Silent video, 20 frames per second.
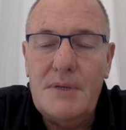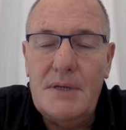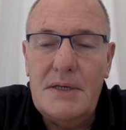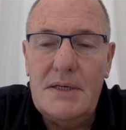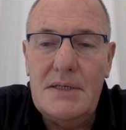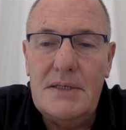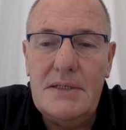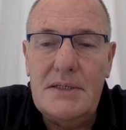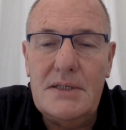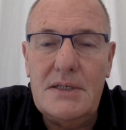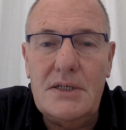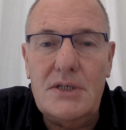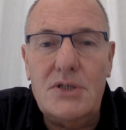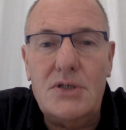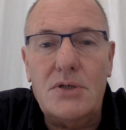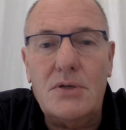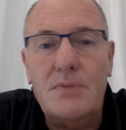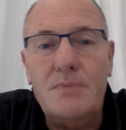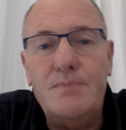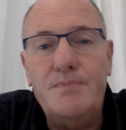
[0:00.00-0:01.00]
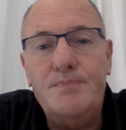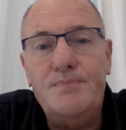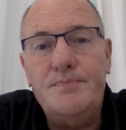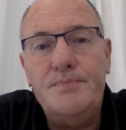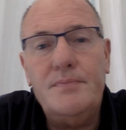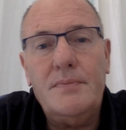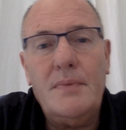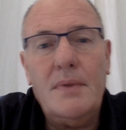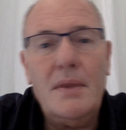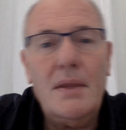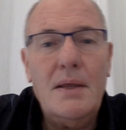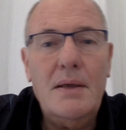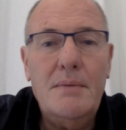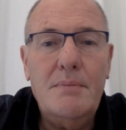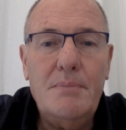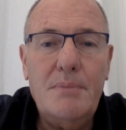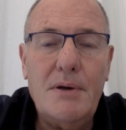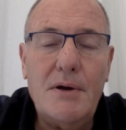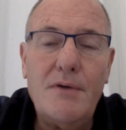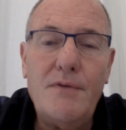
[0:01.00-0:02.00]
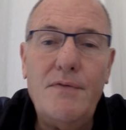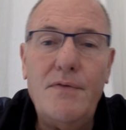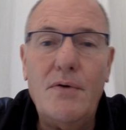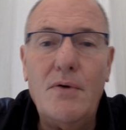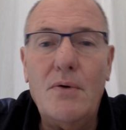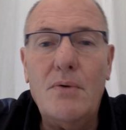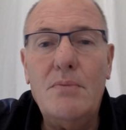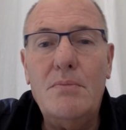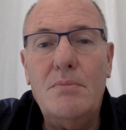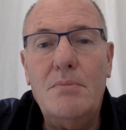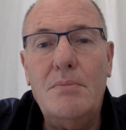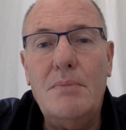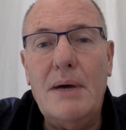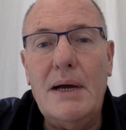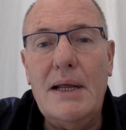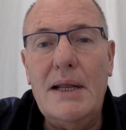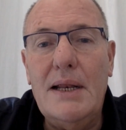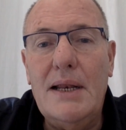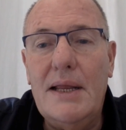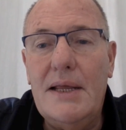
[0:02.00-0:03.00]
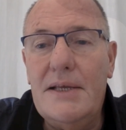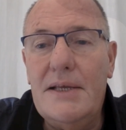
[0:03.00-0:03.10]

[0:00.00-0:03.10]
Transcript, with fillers: incision performed by